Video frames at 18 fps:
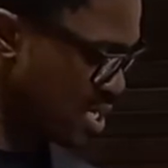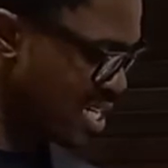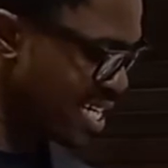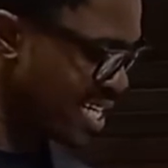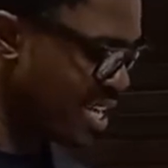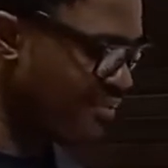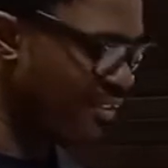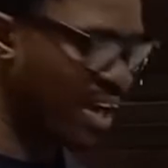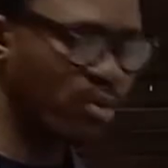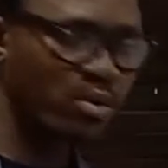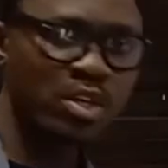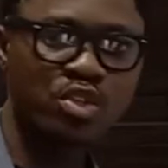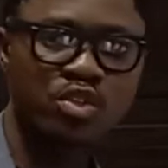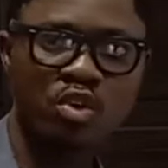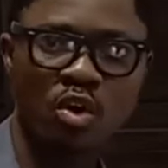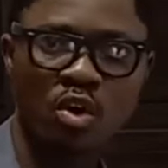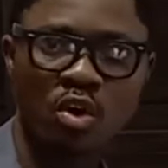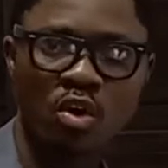
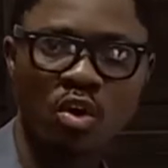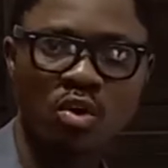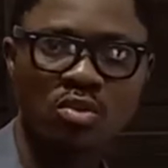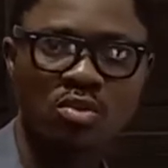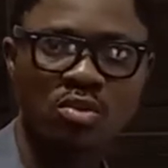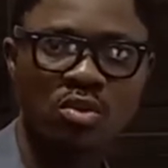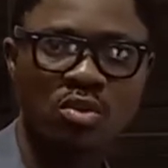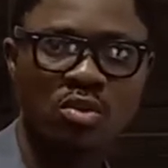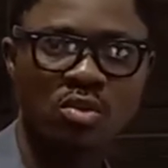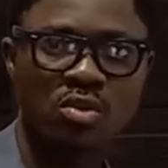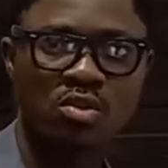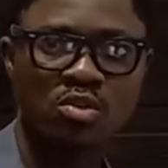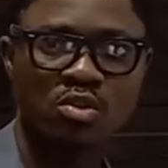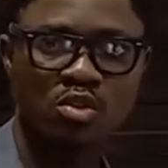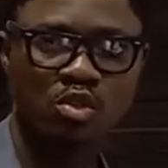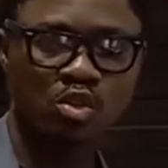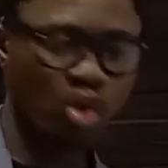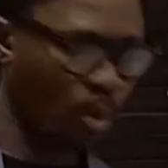Revaluation
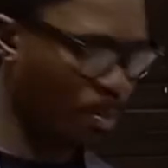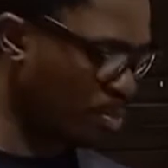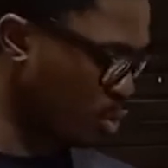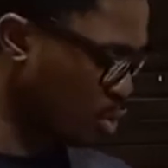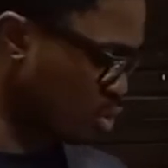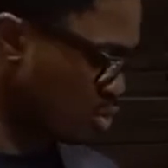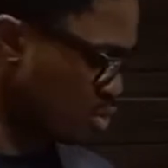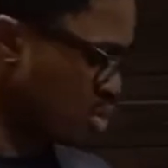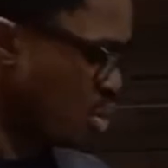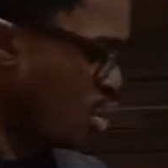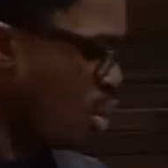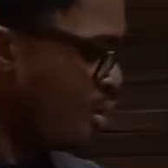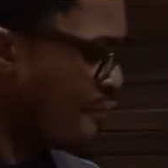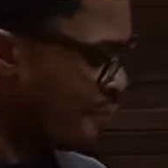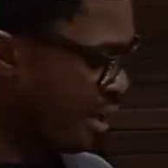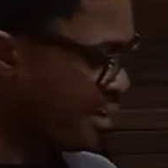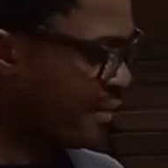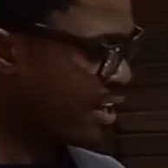surplus.
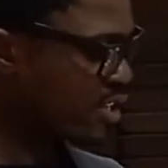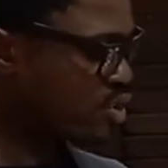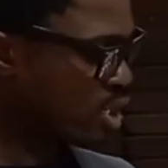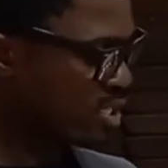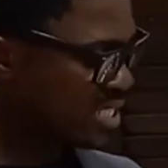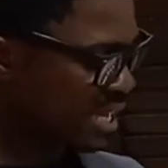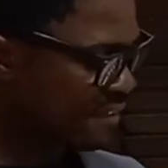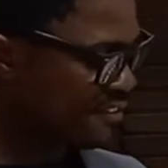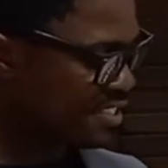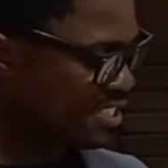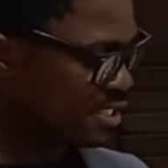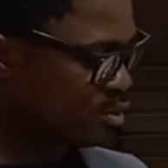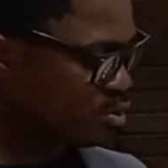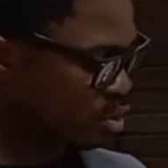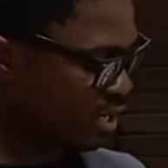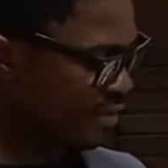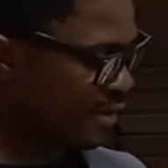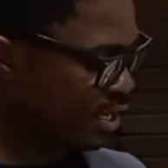For evaluation deficit
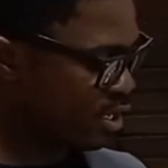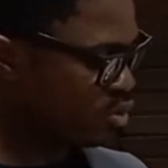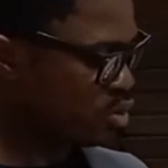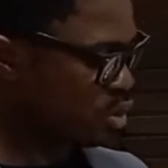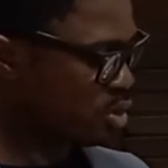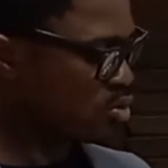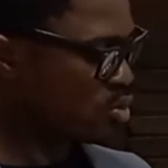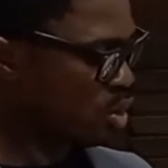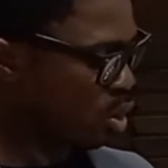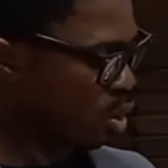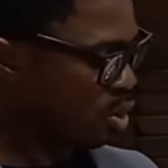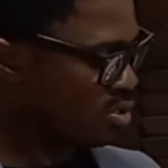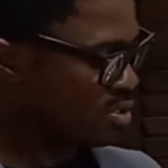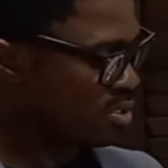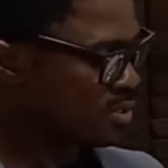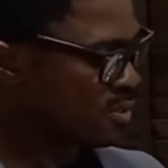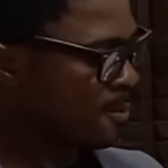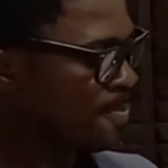or evaluation
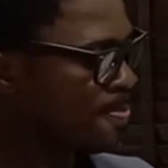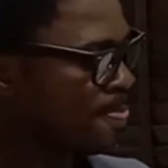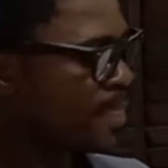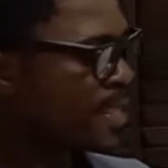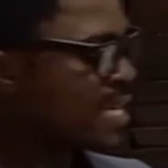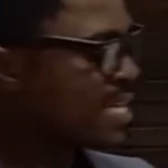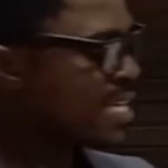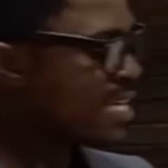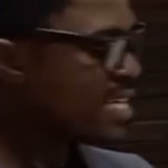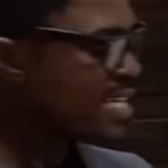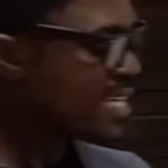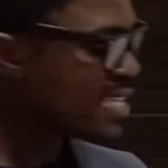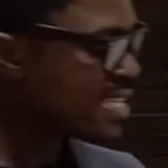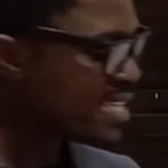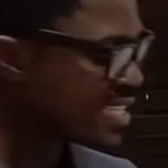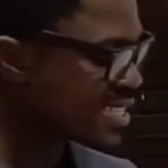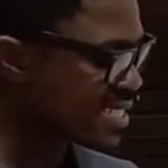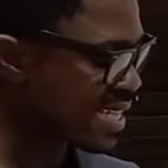loss,
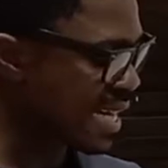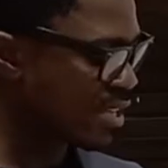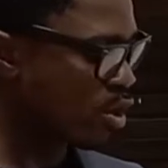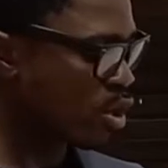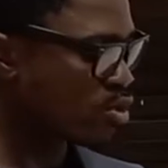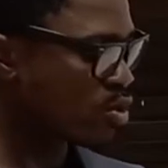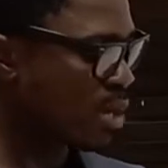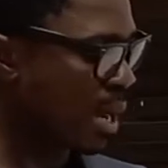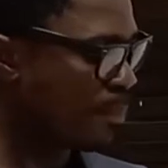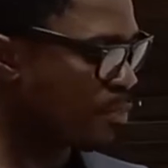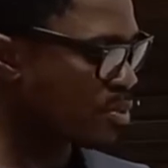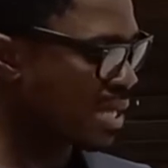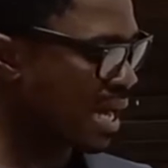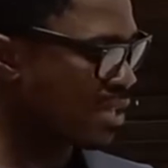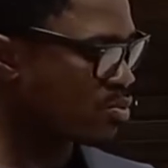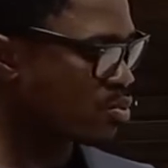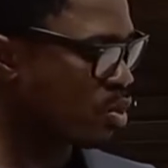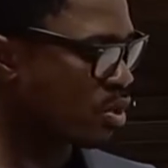it can also happen
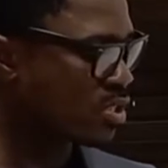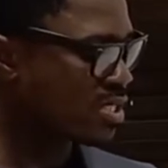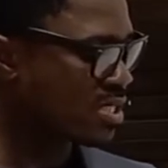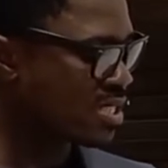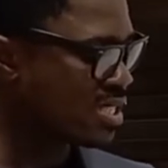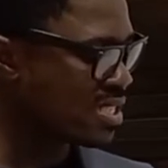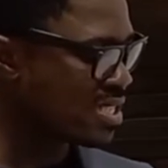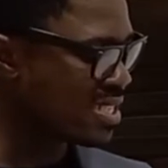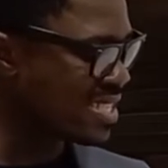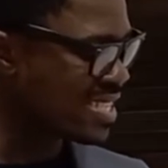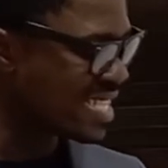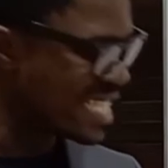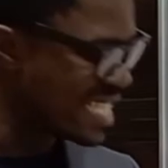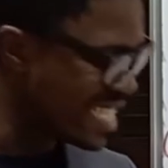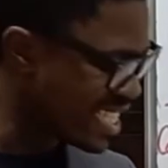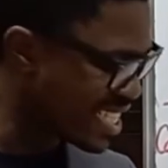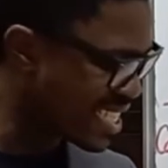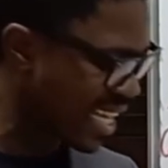at what?
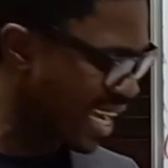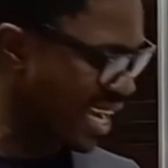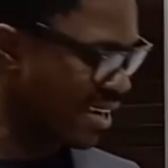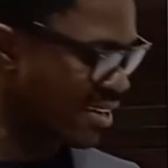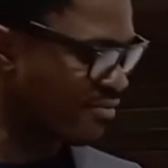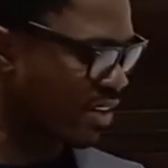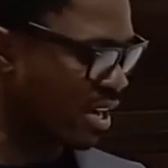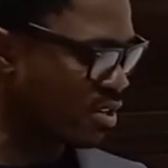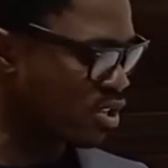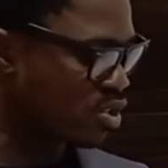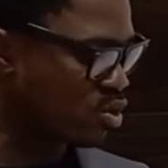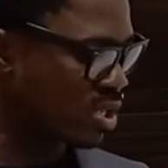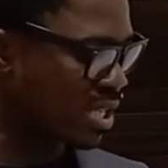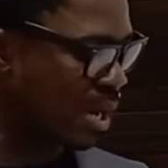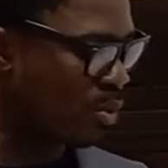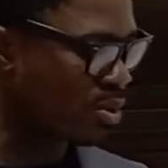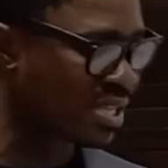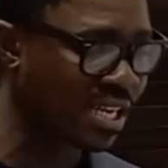Initial evaluation
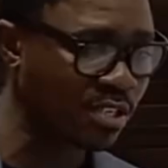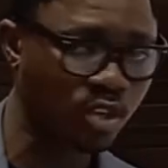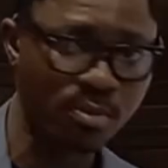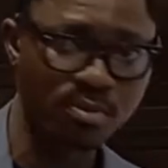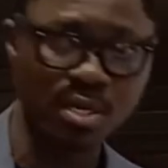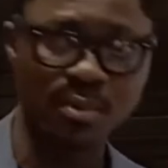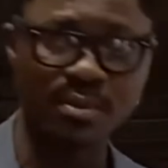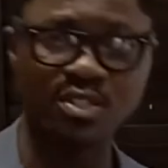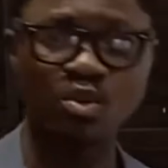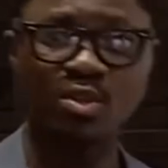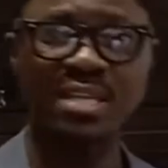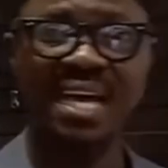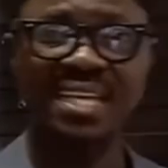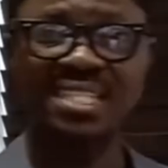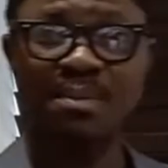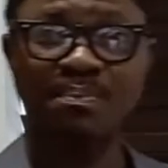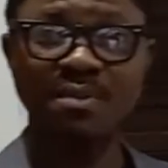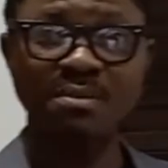and what? Subsequent. So that
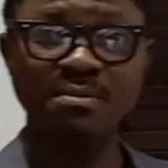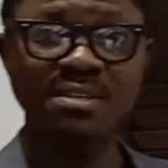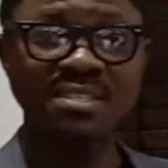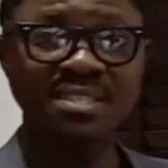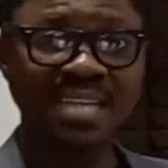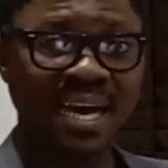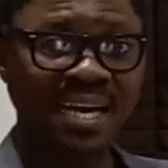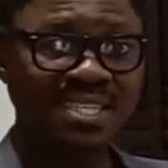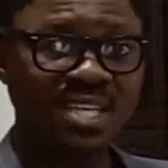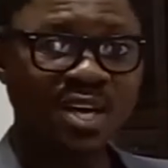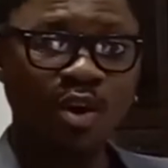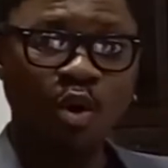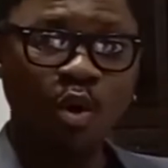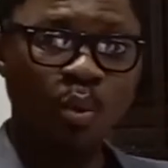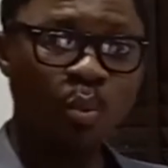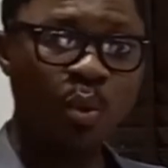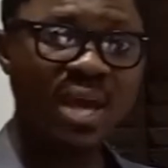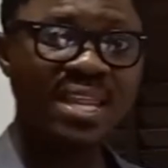simply means that
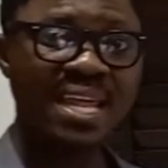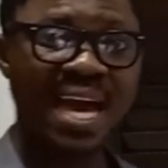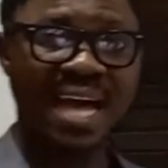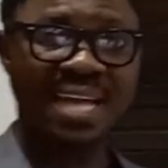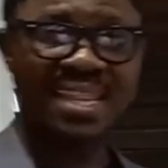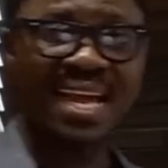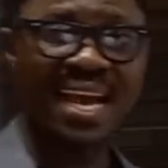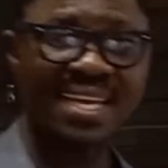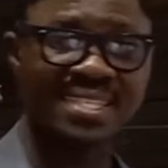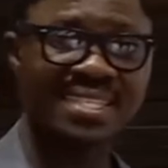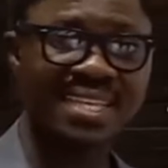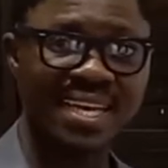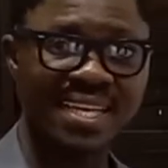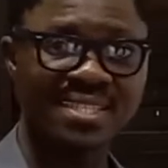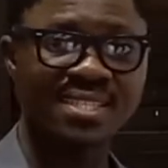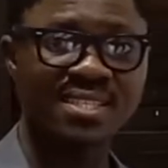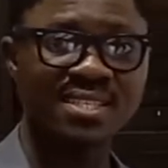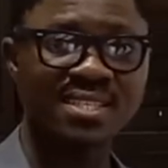when an asset